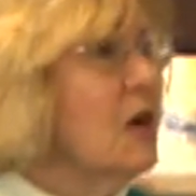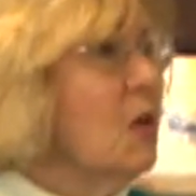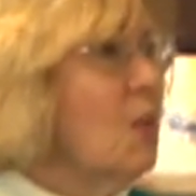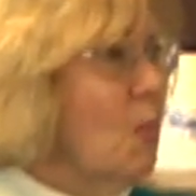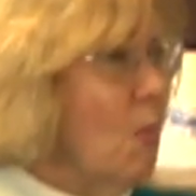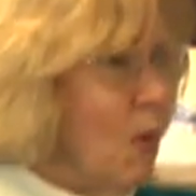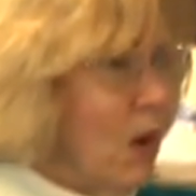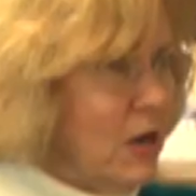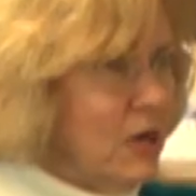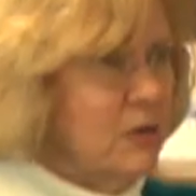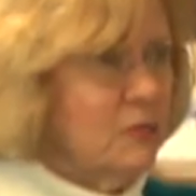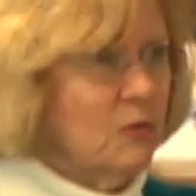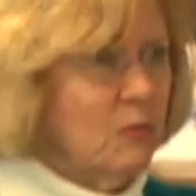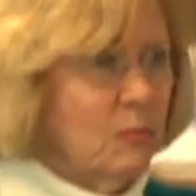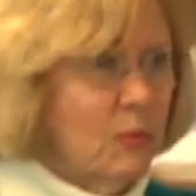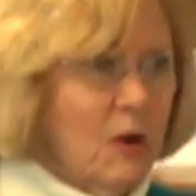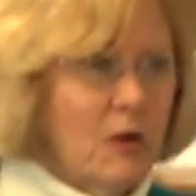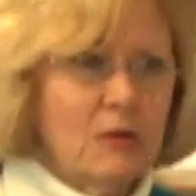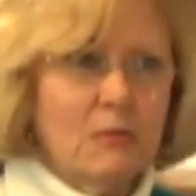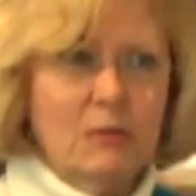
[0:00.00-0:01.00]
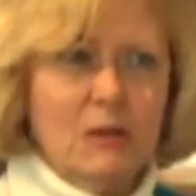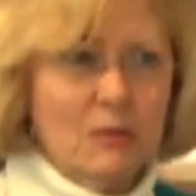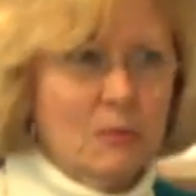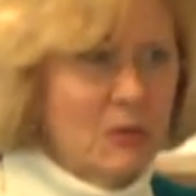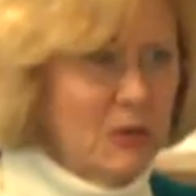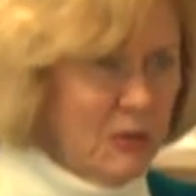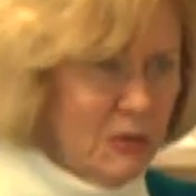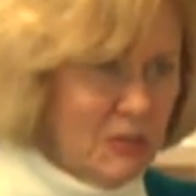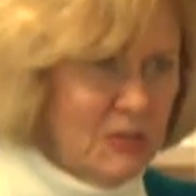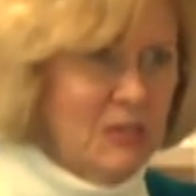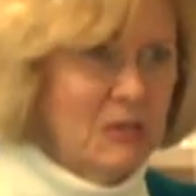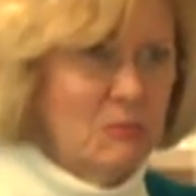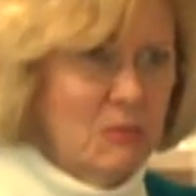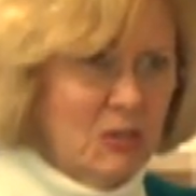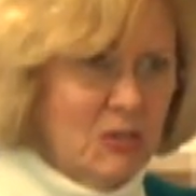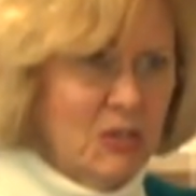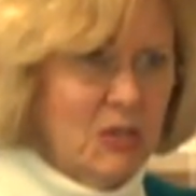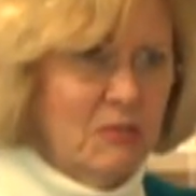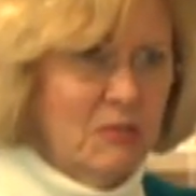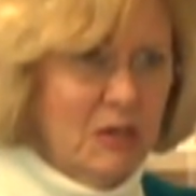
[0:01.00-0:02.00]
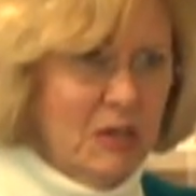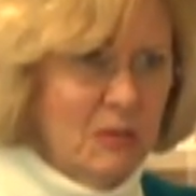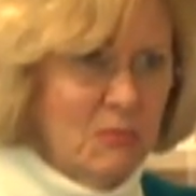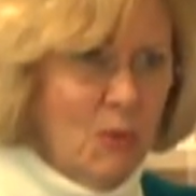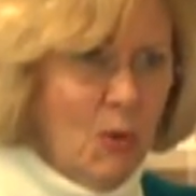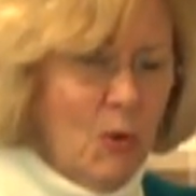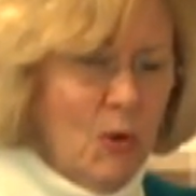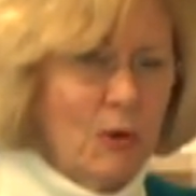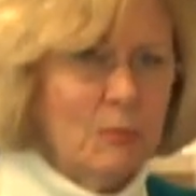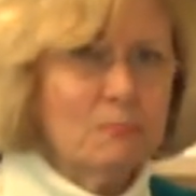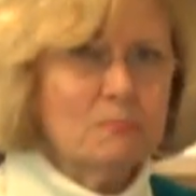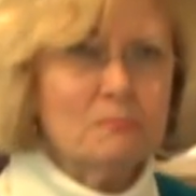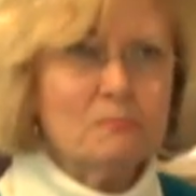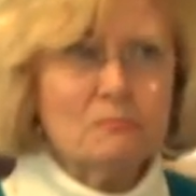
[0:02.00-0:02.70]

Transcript: Wonderful program like we don't see much of anymore.